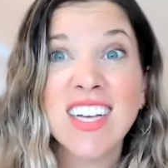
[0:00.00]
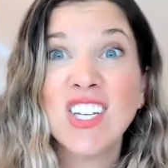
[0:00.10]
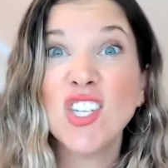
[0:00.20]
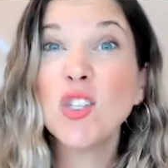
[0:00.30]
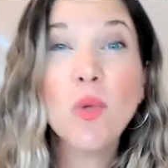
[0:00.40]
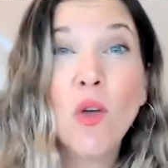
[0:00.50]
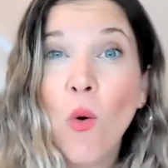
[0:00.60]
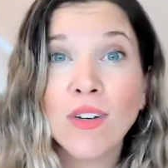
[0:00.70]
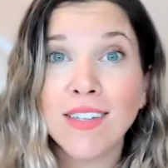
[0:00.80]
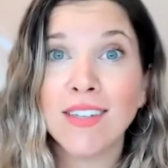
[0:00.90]
just with
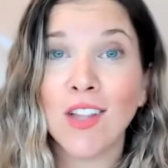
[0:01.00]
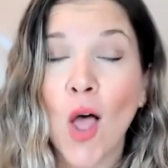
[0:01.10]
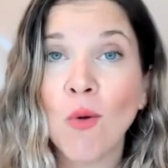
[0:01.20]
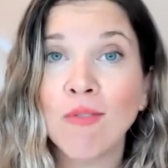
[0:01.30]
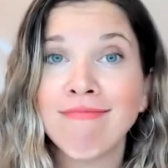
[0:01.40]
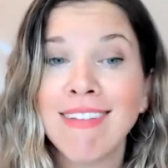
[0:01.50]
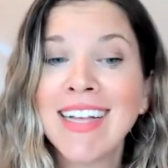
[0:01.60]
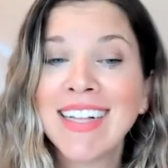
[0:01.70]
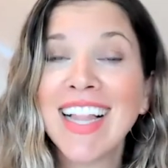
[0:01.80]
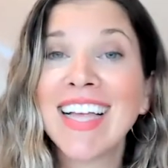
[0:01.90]
courses alone,
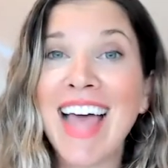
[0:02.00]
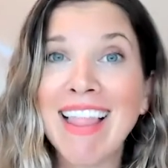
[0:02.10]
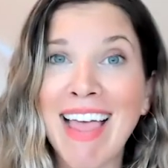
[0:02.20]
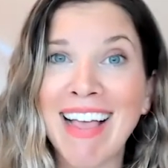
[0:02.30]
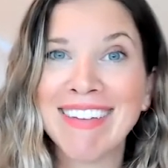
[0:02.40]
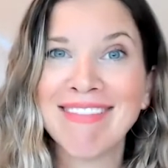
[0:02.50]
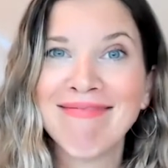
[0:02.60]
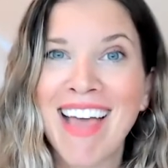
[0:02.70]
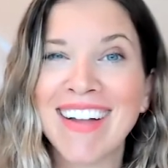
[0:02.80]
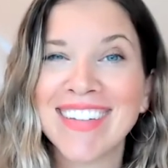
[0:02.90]
click that link
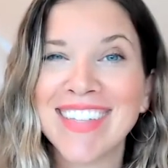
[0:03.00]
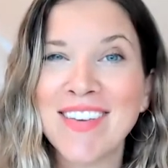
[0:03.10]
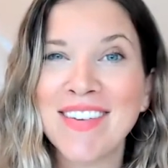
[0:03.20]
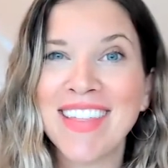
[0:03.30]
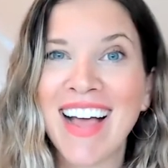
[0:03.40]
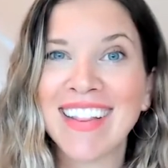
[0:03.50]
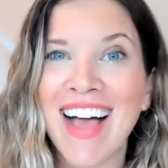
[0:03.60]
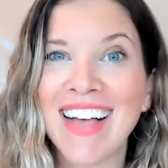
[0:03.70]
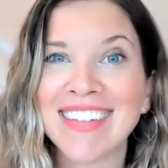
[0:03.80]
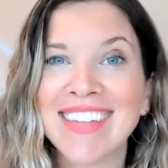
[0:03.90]
and I'll see you in that
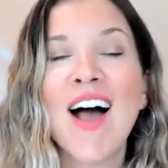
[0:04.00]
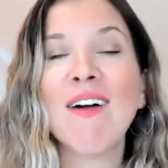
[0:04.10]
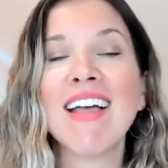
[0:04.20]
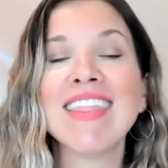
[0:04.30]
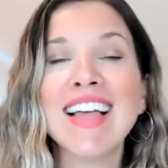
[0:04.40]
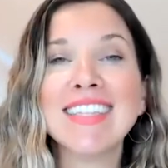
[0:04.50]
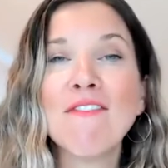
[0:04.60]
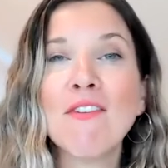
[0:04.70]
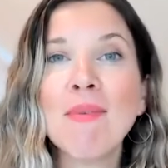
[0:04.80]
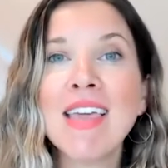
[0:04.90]
class. All right, that's
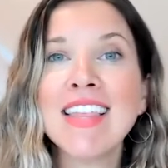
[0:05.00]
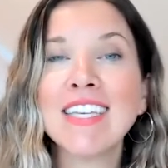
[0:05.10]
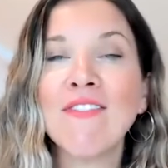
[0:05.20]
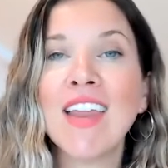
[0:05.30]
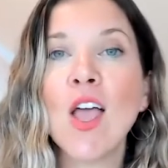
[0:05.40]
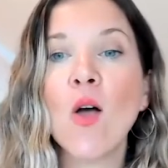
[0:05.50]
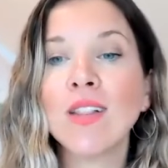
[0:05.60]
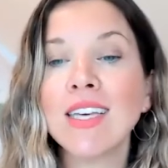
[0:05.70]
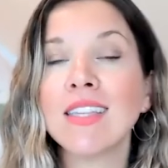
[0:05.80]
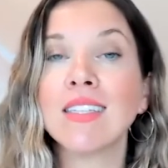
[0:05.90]
it for me in this video.
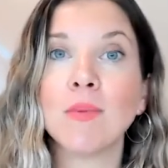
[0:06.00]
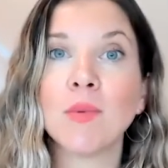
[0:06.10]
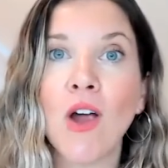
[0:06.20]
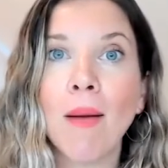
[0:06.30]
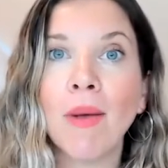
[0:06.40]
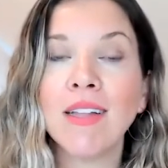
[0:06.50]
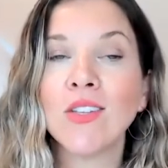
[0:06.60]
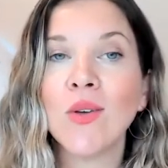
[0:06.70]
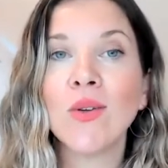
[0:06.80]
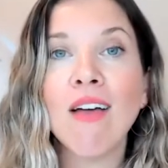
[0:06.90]
Click the subscribe button
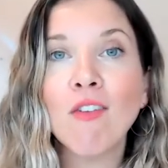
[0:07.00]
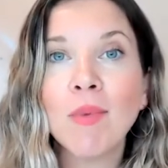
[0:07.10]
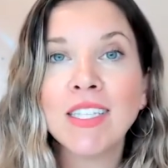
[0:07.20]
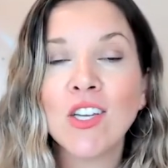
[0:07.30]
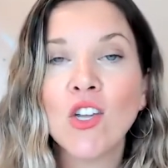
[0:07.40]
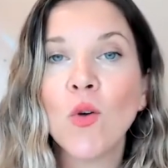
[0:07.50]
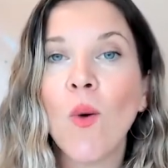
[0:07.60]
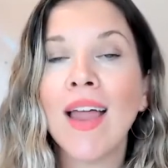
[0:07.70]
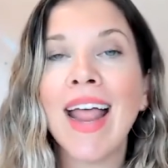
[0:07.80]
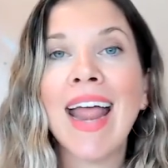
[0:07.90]
so you never miss a new
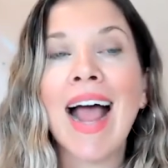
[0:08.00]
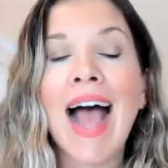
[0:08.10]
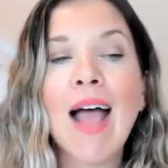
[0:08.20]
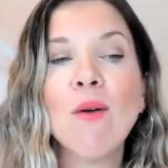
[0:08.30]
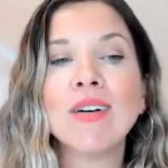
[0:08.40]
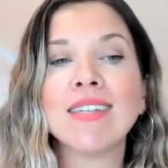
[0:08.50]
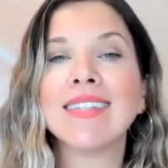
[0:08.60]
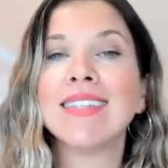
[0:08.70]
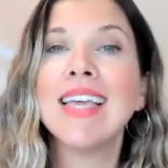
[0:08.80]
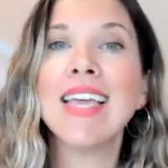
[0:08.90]
one, and I will
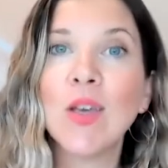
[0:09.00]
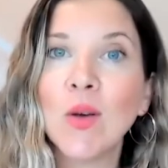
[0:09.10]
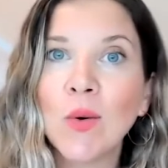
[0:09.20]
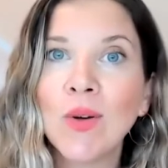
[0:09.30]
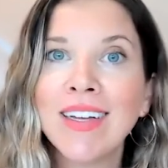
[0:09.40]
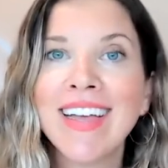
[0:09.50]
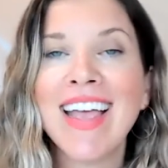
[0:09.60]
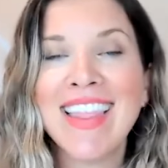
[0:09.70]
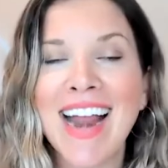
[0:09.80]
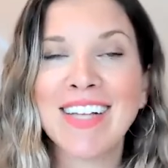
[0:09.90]
see you
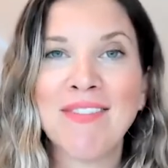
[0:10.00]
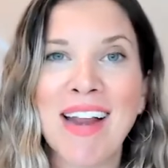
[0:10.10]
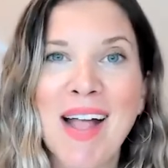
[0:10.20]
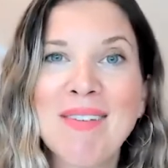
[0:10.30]
in the next video.